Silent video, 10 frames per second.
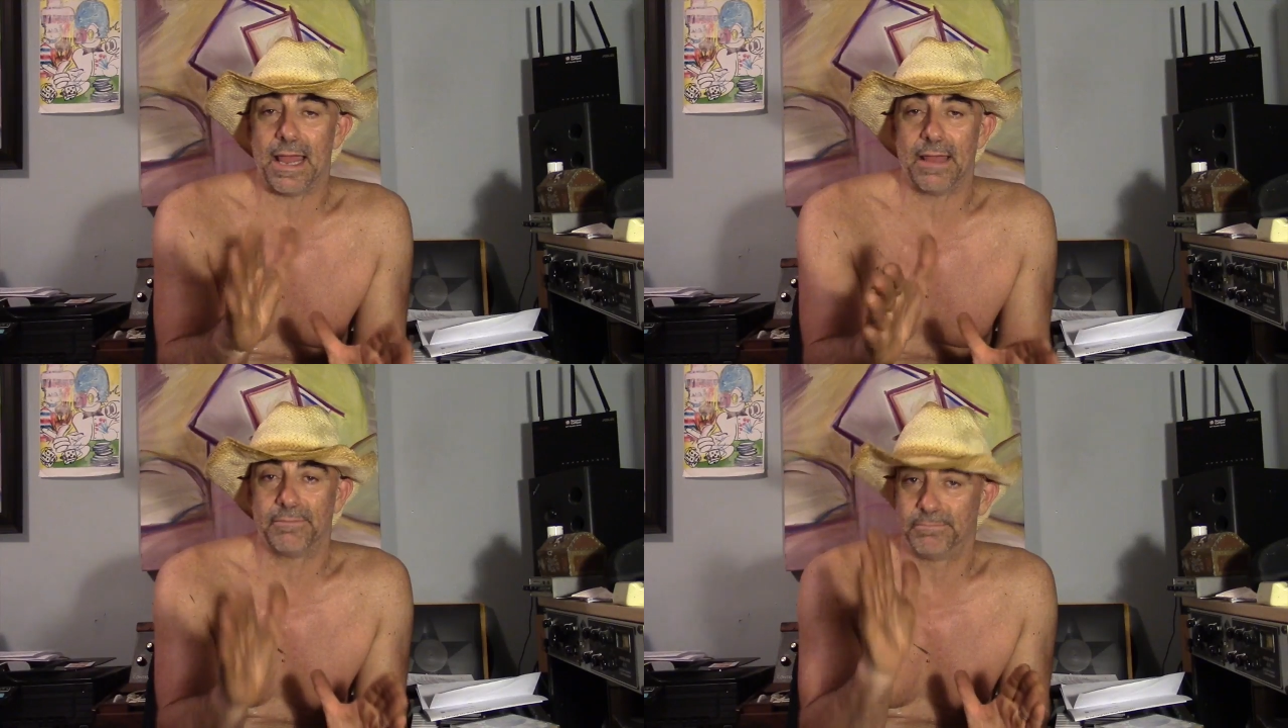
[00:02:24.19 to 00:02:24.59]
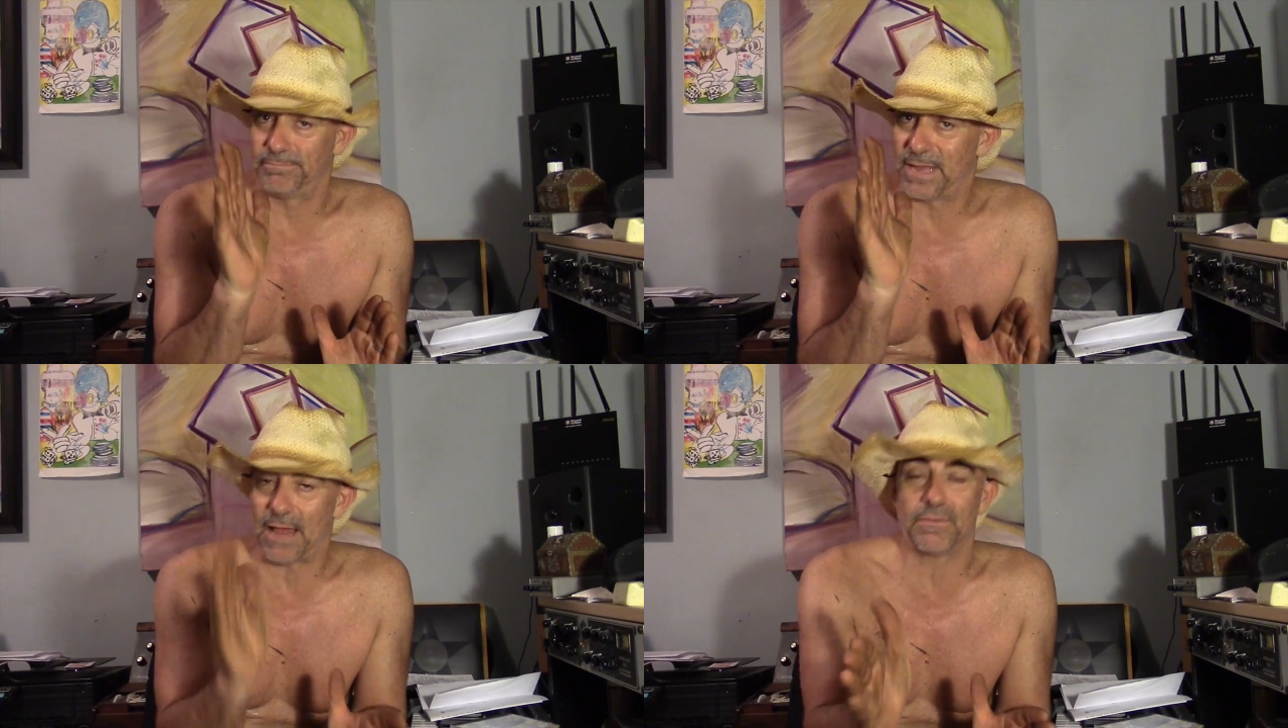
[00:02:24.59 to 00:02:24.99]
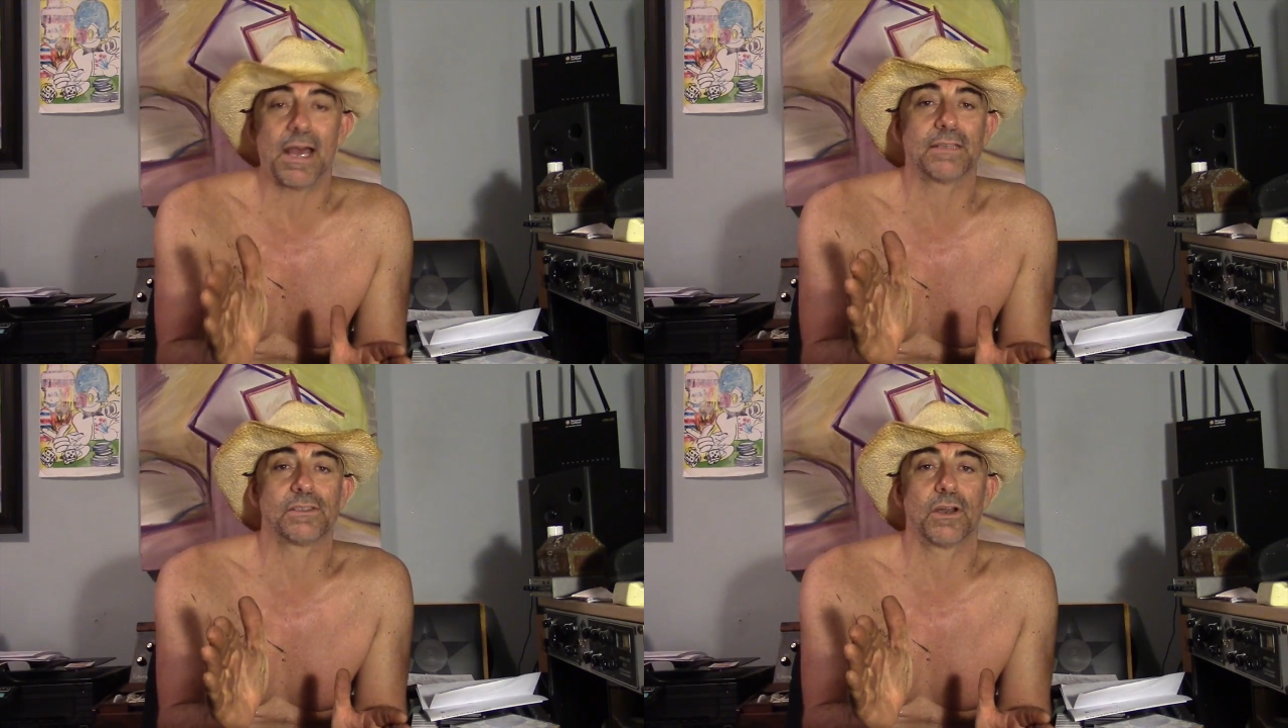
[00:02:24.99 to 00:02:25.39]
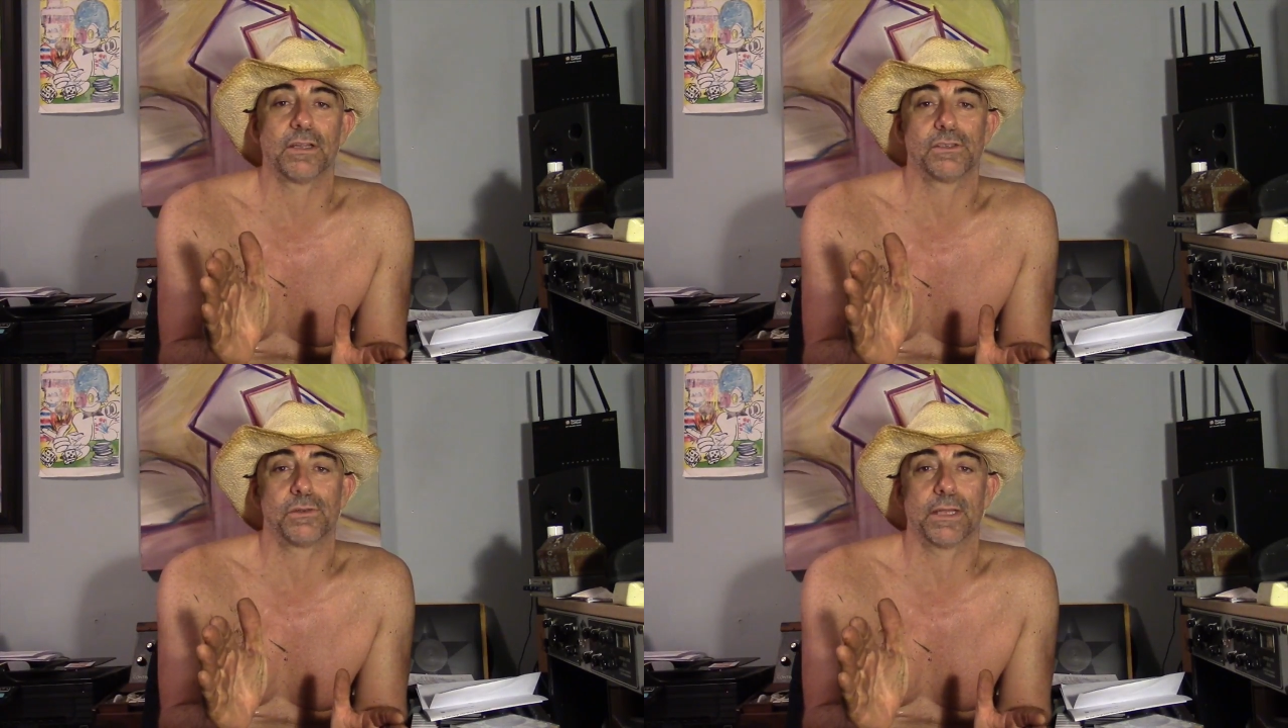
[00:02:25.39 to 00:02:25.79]
I have not
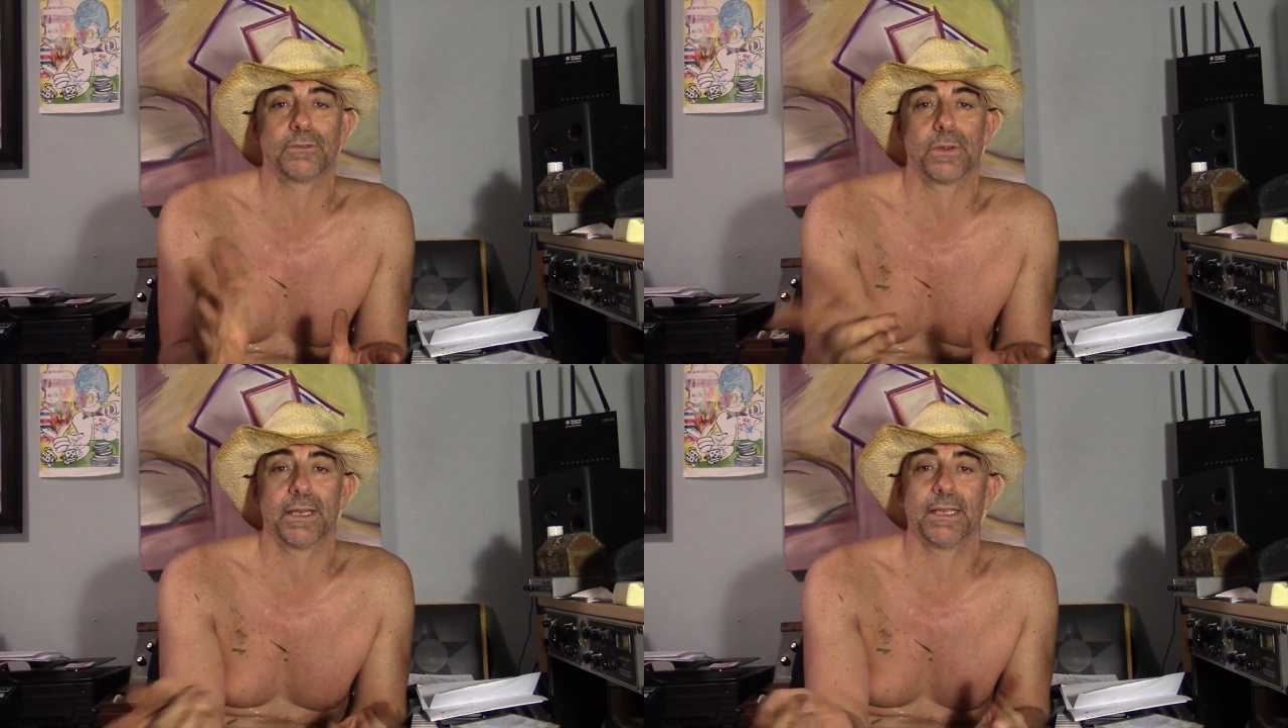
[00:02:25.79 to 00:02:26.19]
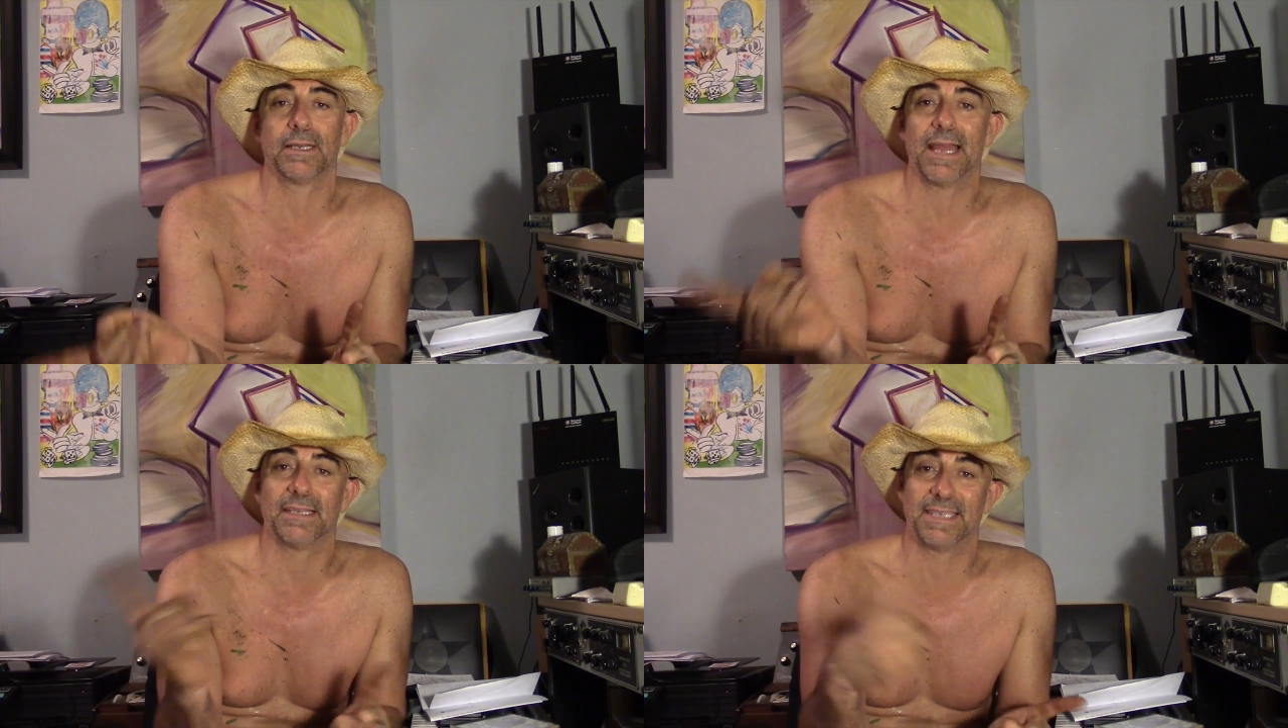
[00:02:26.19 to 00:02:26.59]
started strength training.